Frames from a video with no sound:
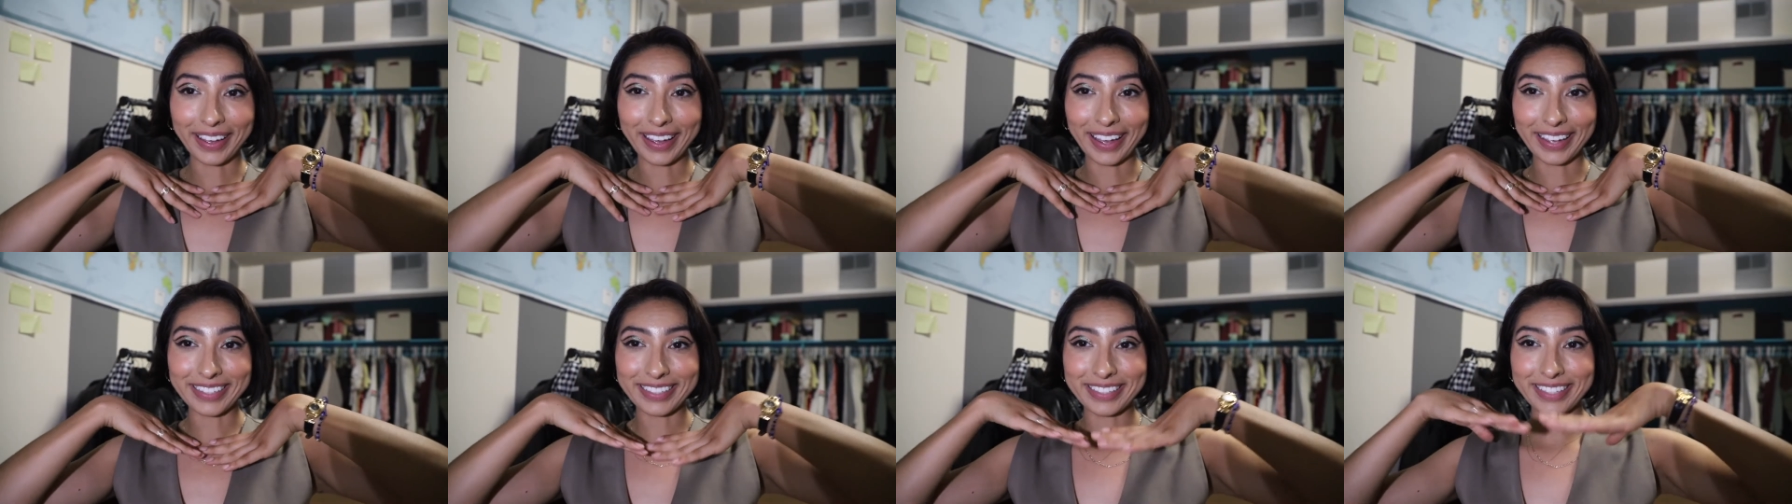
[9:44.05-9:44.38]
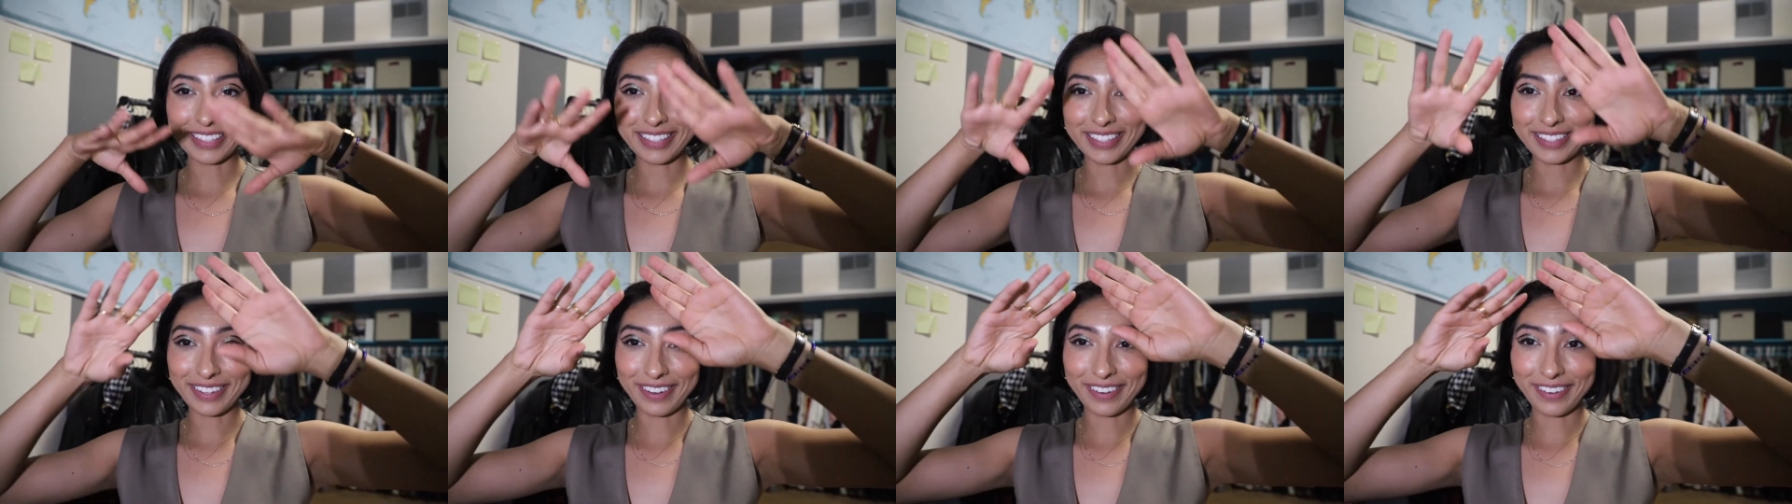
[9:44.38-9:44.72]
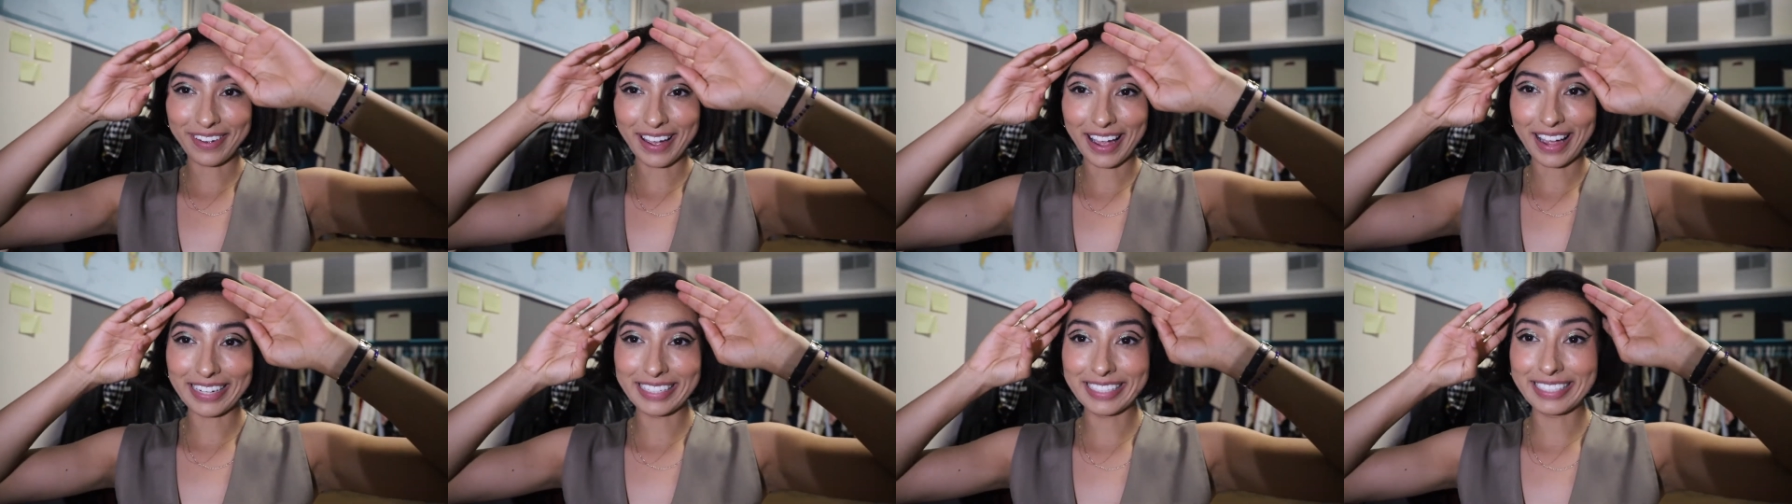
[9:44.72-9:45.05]
guys,
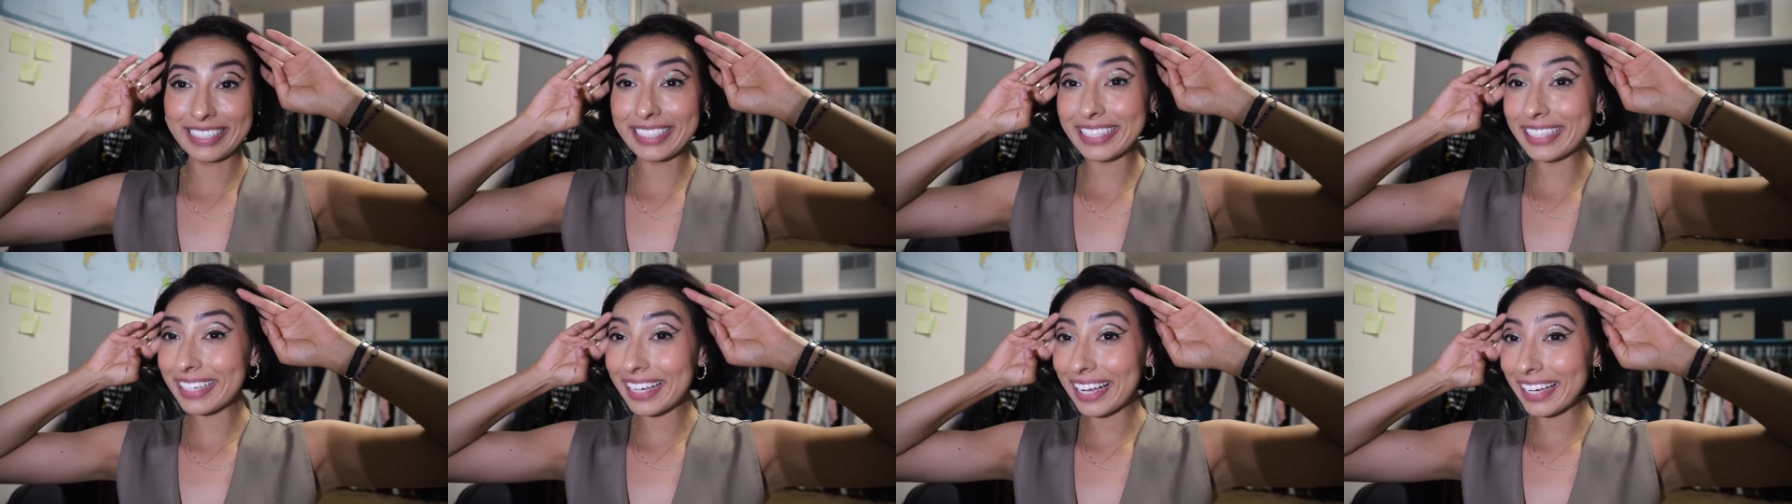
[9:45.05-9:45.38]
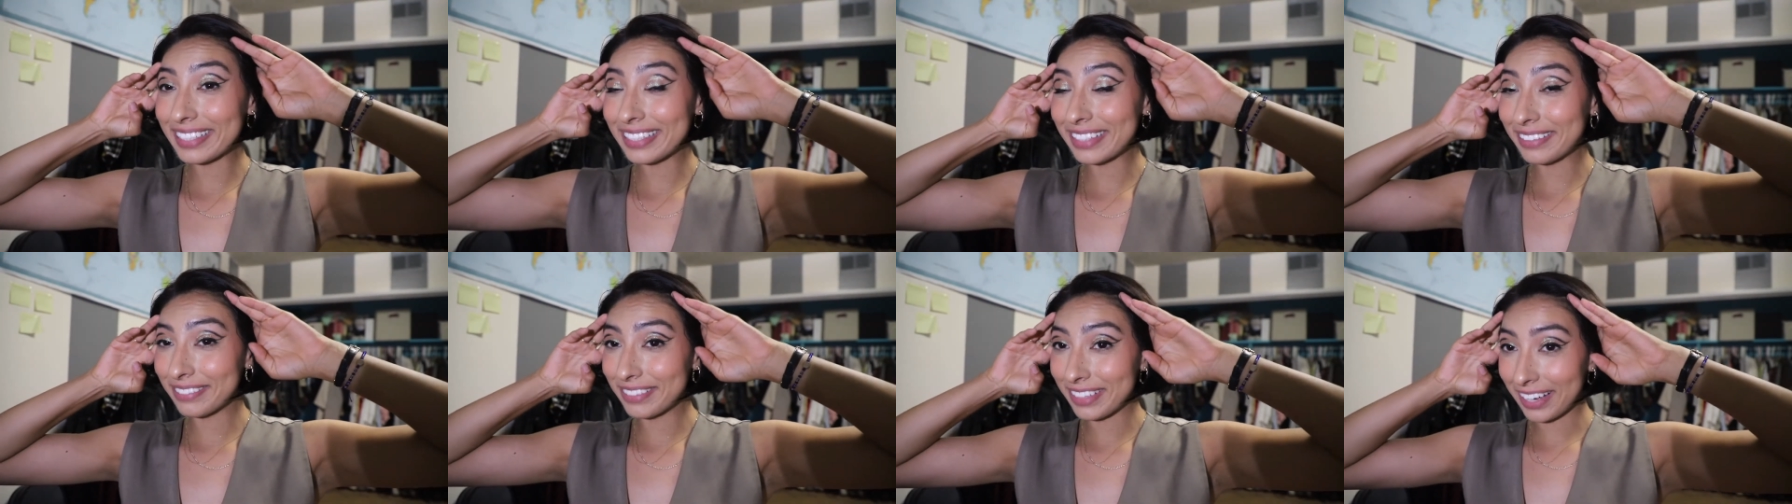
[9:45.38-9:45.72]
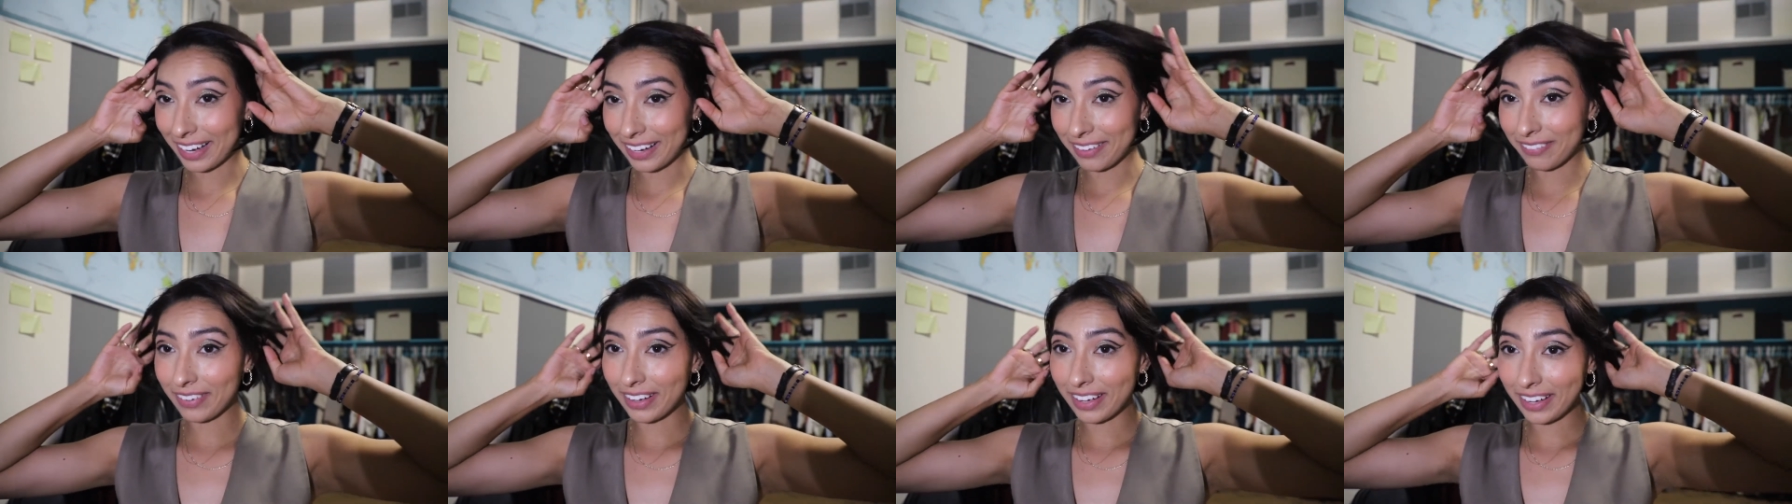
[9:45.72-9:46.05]
so I did end up
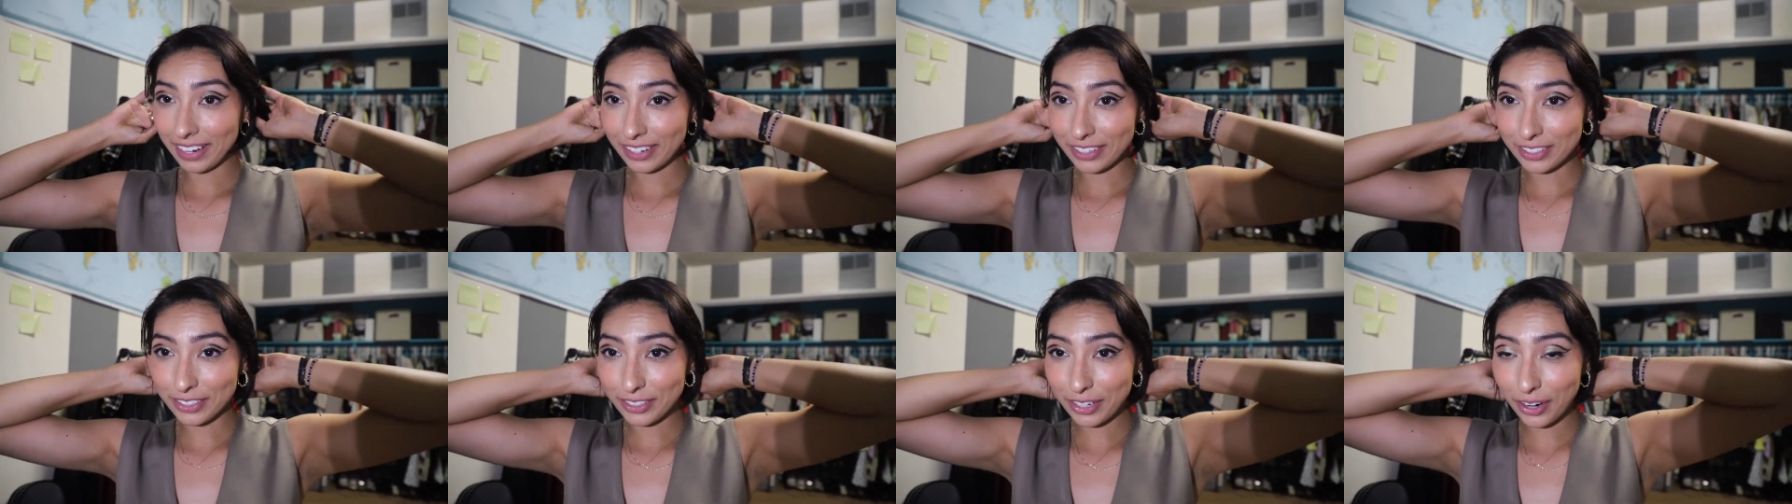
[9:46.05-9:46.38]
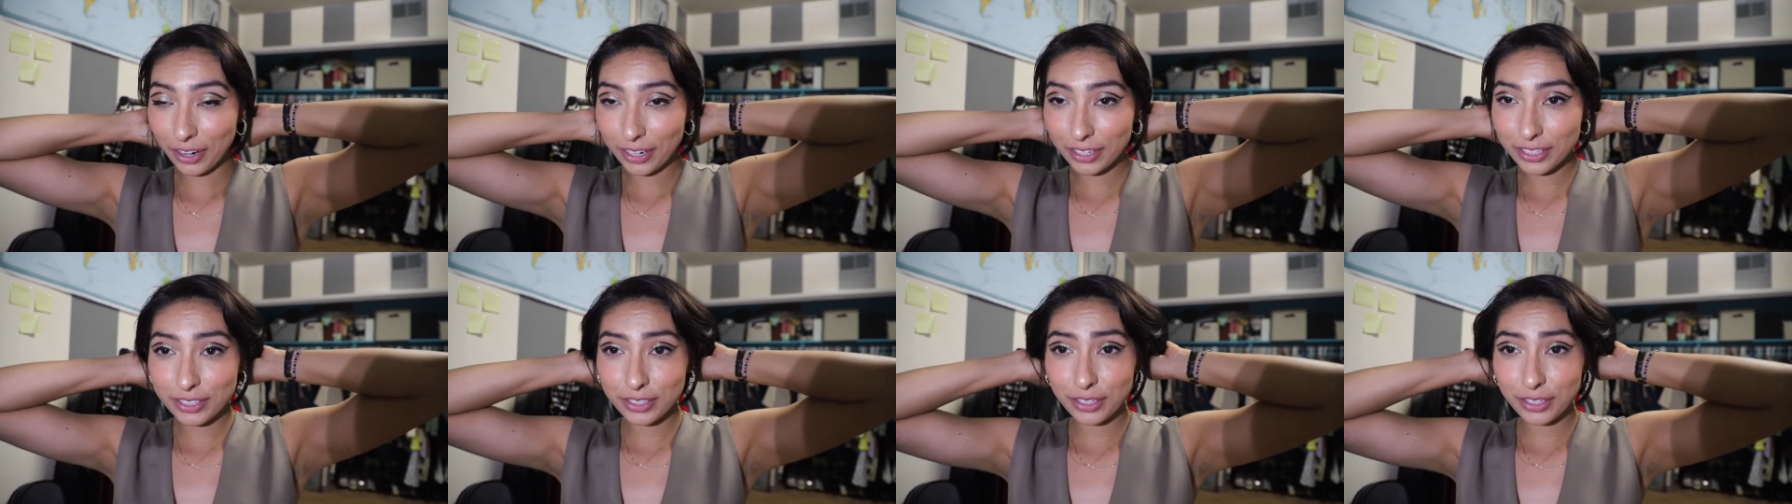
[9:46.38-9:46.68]
dyeing my hair dark.